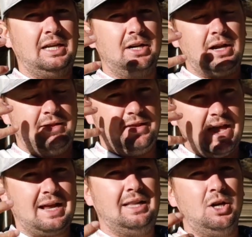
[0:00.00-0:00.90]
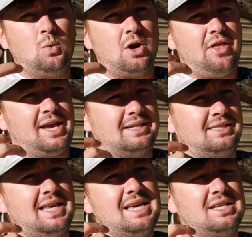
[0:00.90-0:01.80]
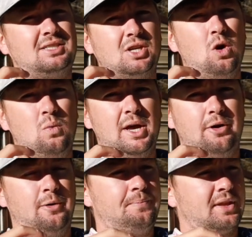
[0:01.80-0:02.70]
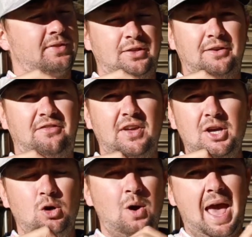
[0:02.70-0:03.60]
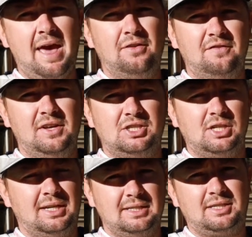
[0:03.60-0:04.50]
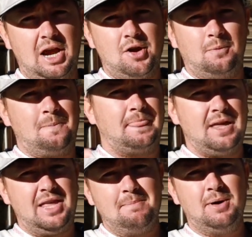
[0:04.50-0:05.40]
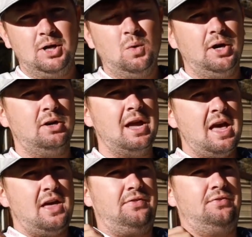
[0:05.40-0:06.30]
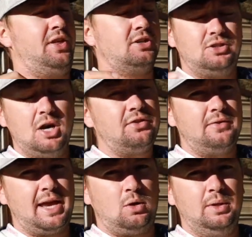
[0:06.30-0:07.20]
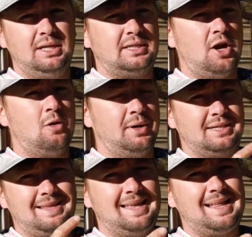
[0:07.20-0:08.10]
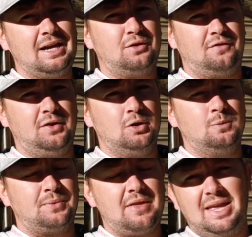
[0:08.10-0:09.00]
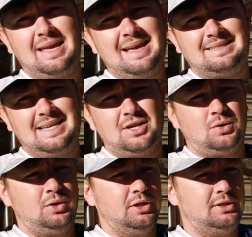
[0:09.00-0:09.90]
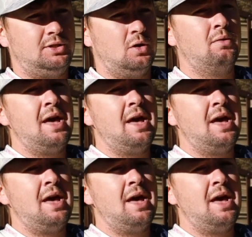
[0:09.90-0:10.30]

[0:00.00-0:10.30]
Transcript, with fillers: clear and in that clear water, they can see it so well that the feel and the vision can scare them. In that muddy water, there's nothing that can really scare them because they like the feel and they can't see it too good. So